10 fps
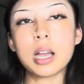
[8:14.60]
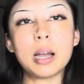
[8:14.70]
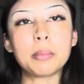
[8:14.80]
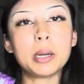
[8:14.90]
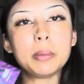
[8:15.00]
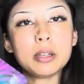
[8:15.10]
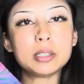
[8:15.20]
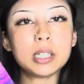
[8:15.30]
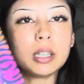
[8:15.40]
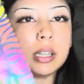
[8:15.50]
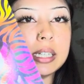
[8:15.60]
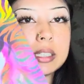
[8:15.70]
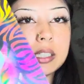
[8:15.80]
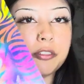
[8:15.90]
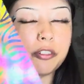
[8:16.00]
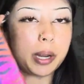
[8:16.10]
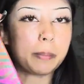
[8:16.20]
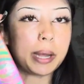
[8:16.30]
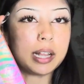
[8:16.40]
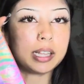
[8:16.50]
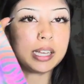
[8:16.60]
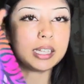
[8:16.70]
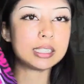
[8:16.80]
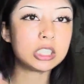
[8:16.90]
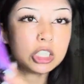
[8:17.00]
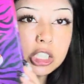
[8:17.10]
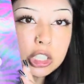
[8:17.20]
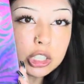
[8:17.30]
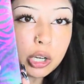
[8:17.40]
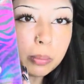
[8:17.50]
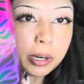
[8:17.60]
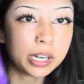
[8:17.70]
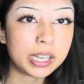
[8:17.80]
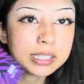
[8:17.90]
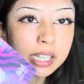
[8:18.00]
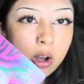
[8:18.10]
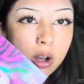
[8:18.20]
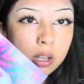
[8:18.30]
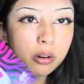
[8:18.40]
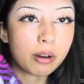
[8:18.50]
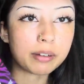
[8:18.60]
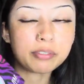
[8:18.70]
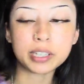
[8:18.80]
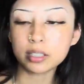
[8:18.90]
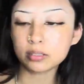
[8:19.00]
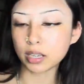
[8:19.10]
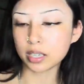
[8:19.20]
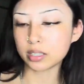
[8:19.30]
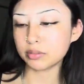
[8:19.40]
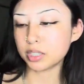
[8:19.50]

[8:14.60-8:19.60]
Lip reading: I'm gonna be using the Lisa Frank palette. Isn't she so pretty? It's like holographic kind of